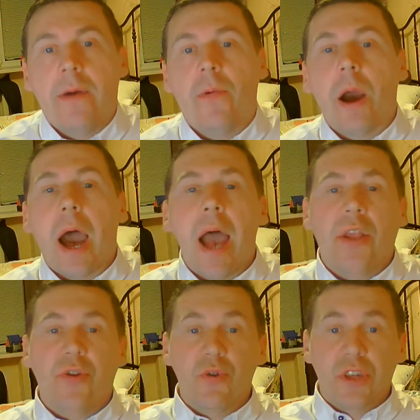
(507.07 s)
I
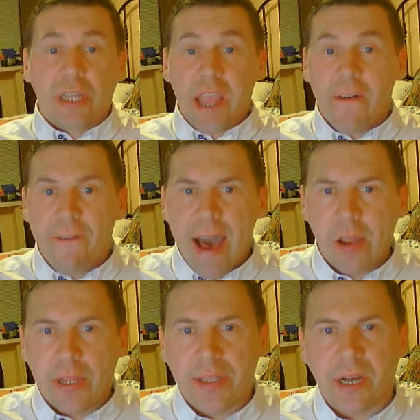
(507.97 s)
usually
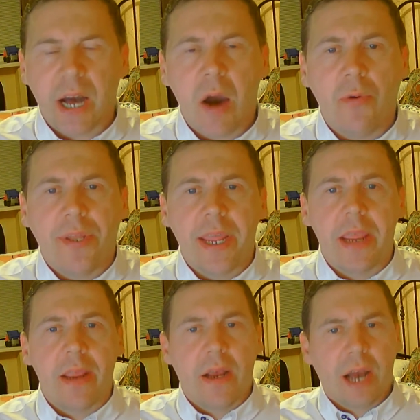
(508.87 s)
evaluate
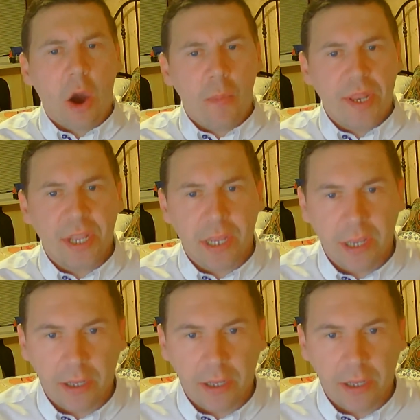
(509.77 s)
how many